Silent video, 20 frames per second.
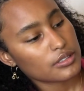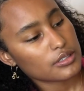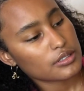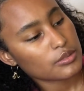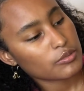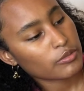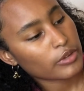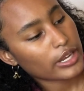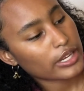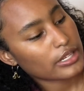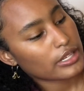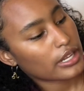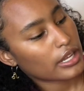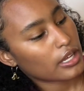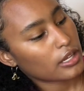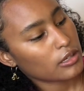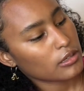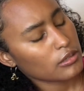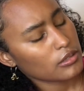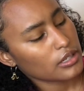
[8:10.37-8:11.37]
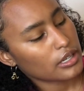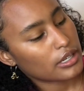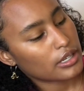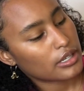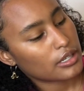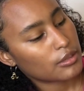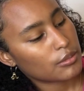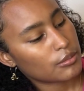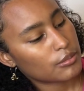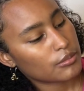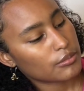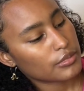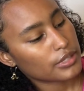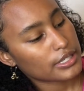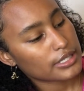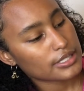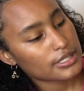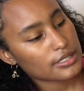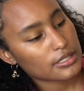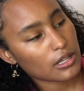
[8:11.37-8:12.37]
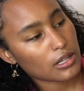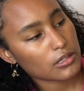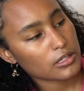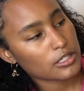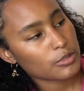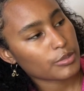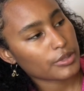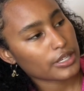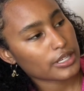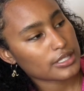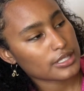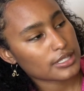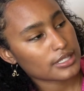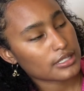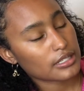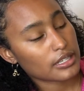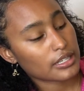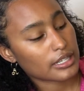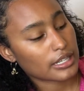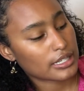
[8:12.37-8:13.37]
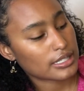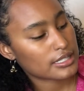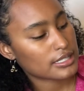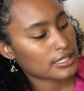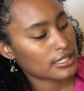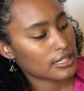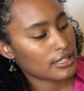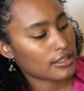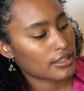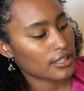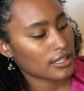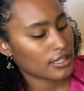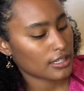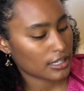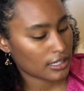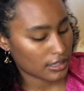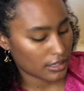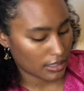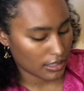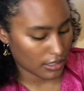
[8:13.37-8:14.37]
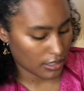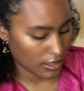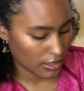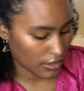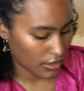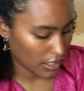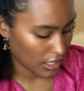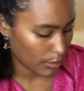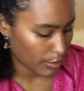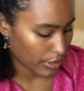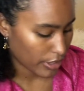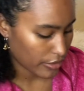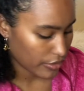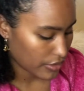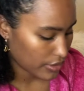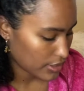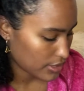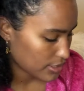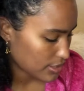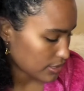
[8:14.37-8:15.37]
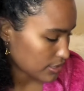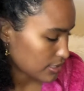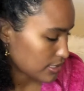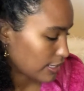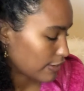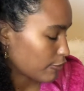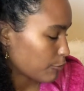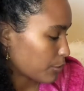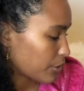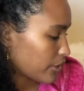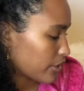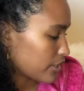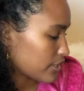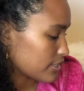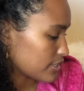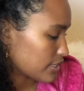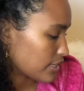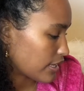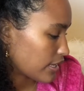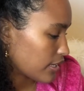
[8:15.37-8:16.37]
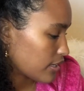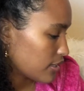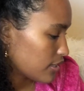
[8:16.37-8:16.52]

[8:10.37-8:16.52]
Right now, it's solid because it's not against anything. And the good thing about this, the safe part, is that